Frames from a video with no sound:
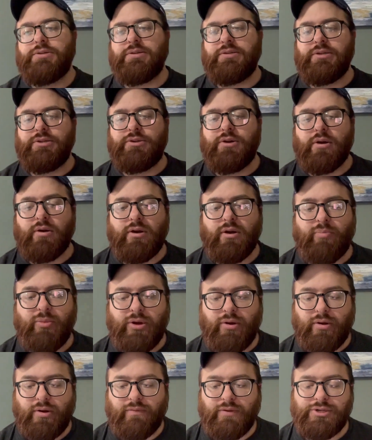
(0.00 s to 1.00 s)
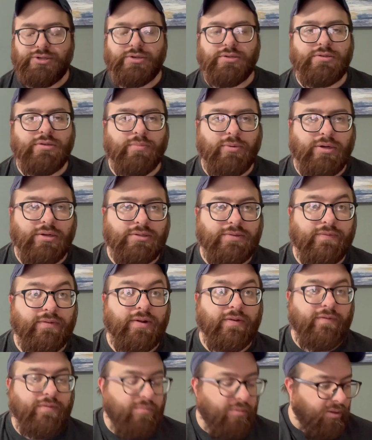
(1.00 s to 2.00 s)
is a darker period of Legion of Superheroes if we're
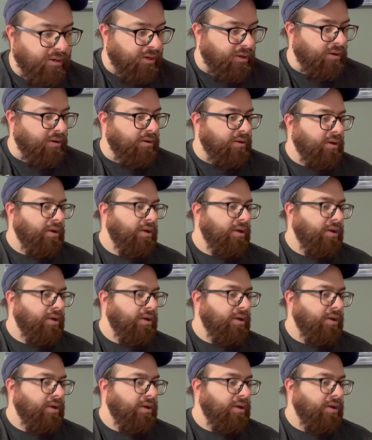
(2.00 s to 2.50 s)
not familiar.